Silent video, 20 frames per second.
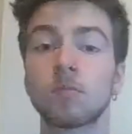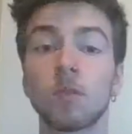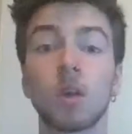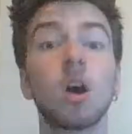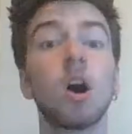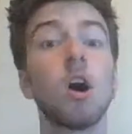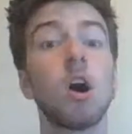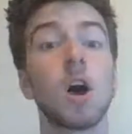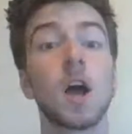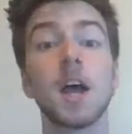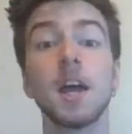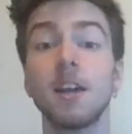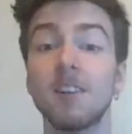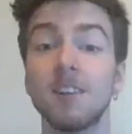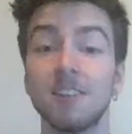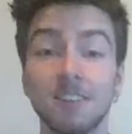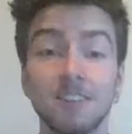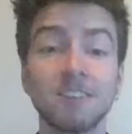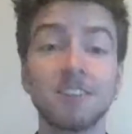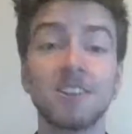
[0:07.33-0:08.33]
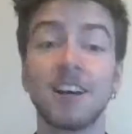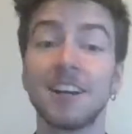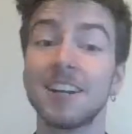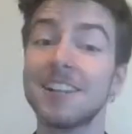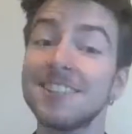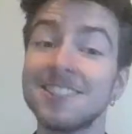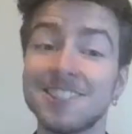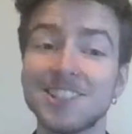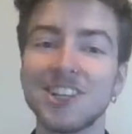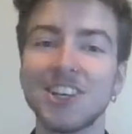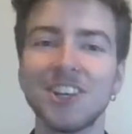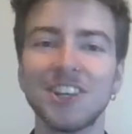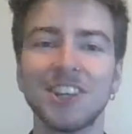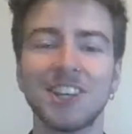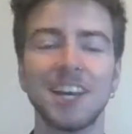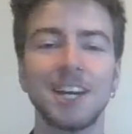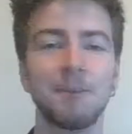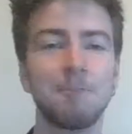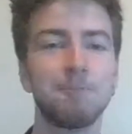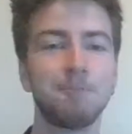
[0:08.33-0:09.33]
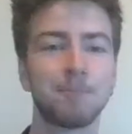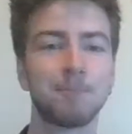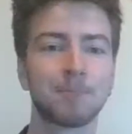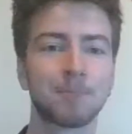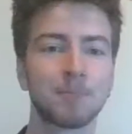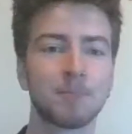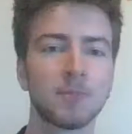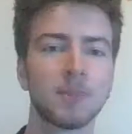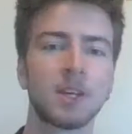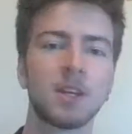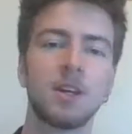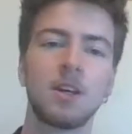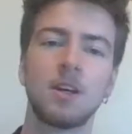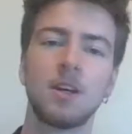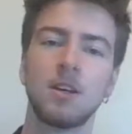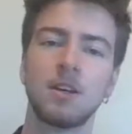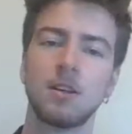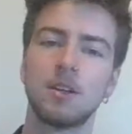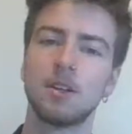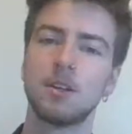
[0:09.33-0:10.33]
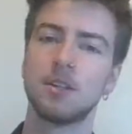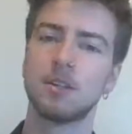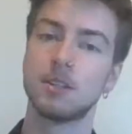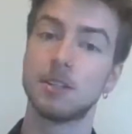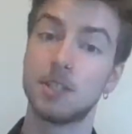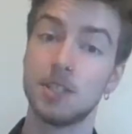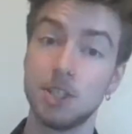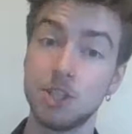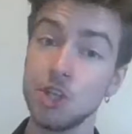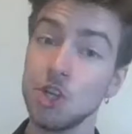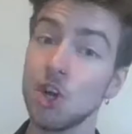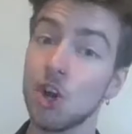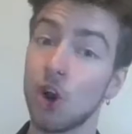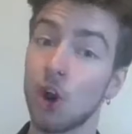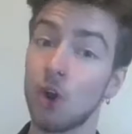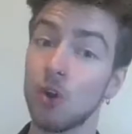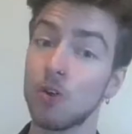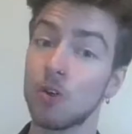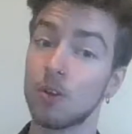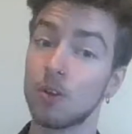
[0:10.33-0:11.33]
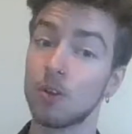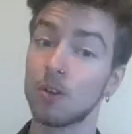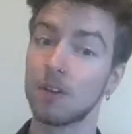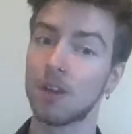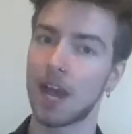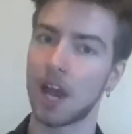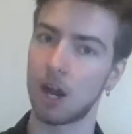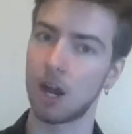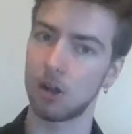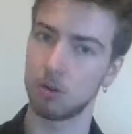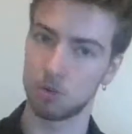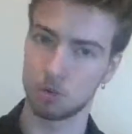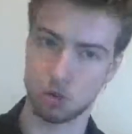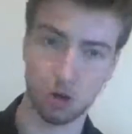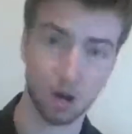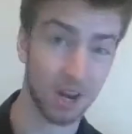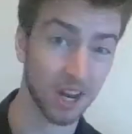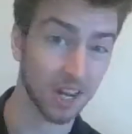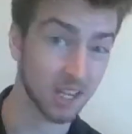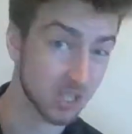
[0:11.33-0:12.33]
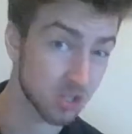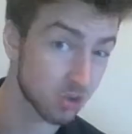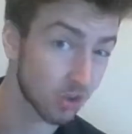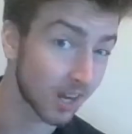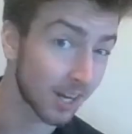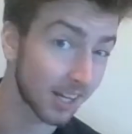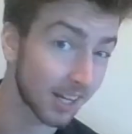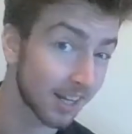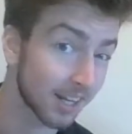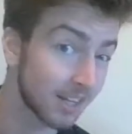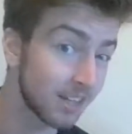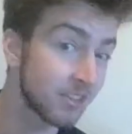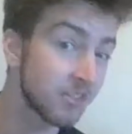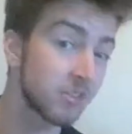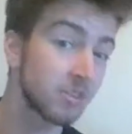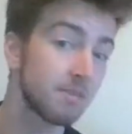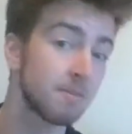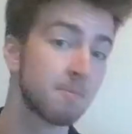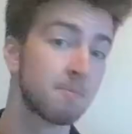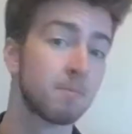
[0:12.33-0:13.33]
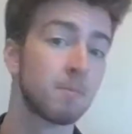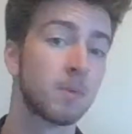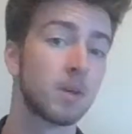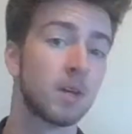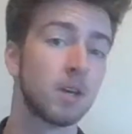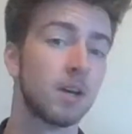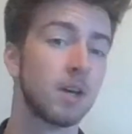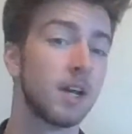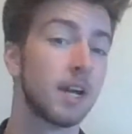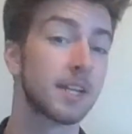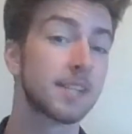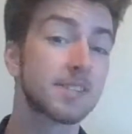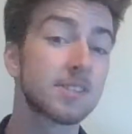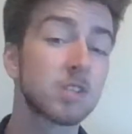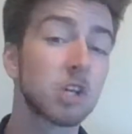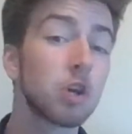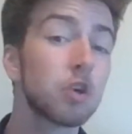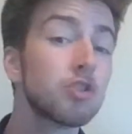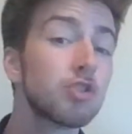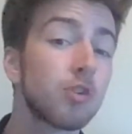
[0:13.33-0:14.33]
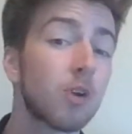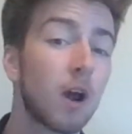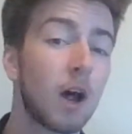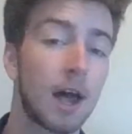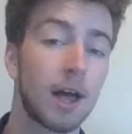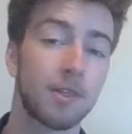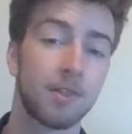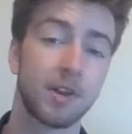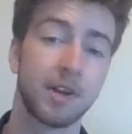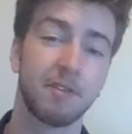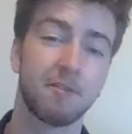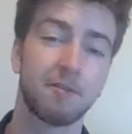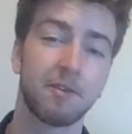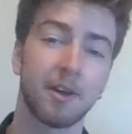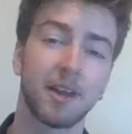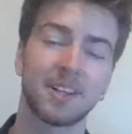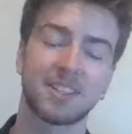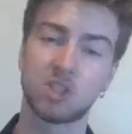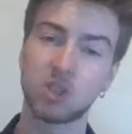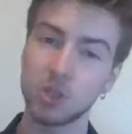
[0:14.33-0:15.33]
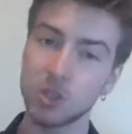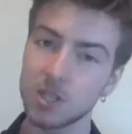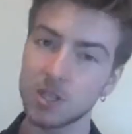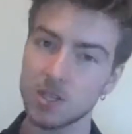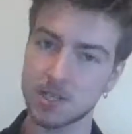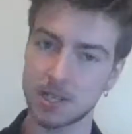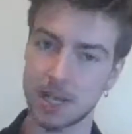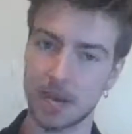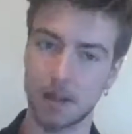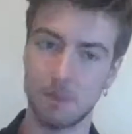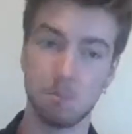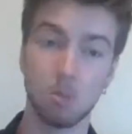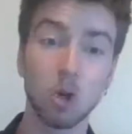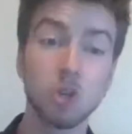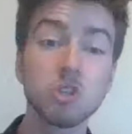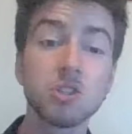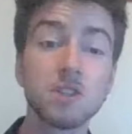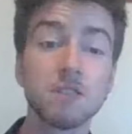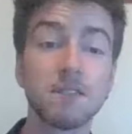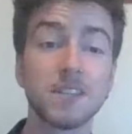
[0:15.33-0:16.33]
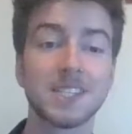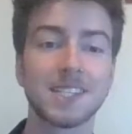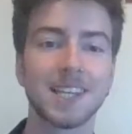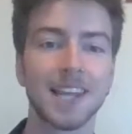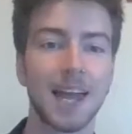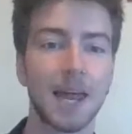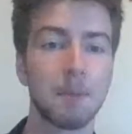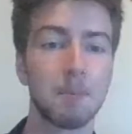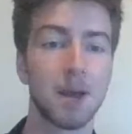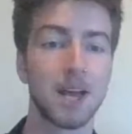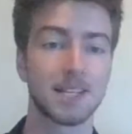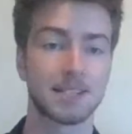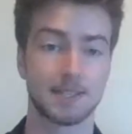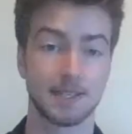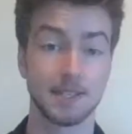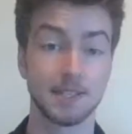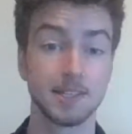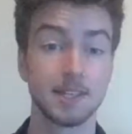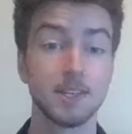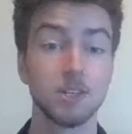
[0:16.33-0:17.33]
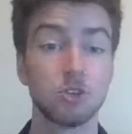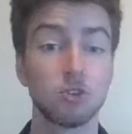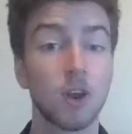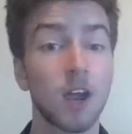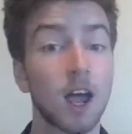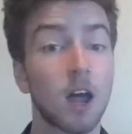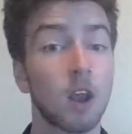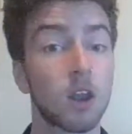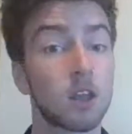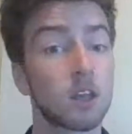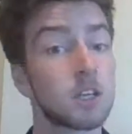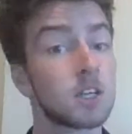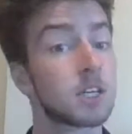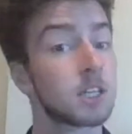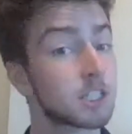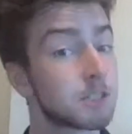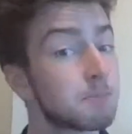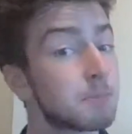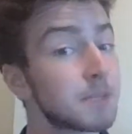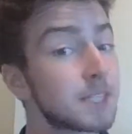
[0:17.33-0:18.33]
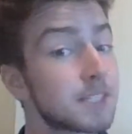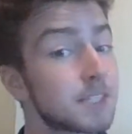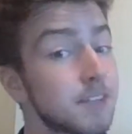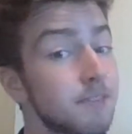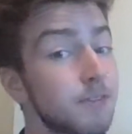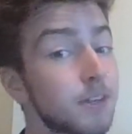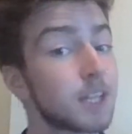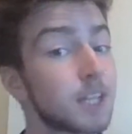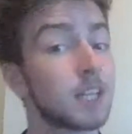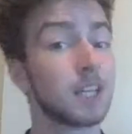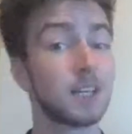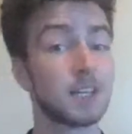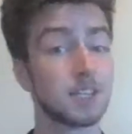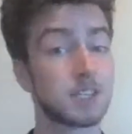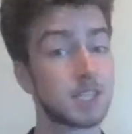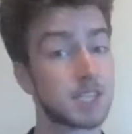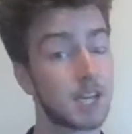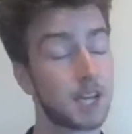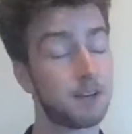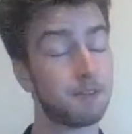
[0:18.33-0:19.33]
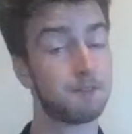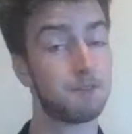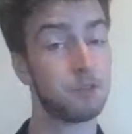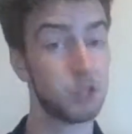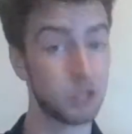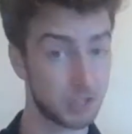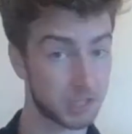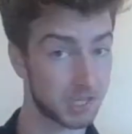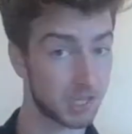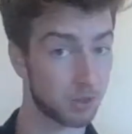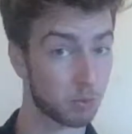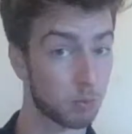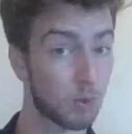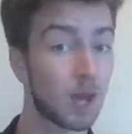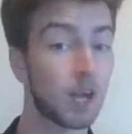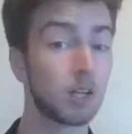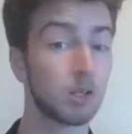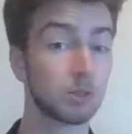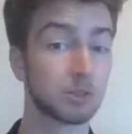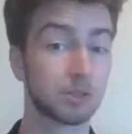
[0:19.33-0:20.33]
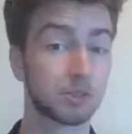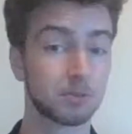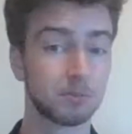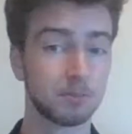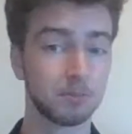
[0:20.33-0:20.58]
Oh, hey, I didn't see you there. Did you know how dry Australia is? It's so dry that in fact to this day most of its landmass is in drought, specifically the state of New South Wales.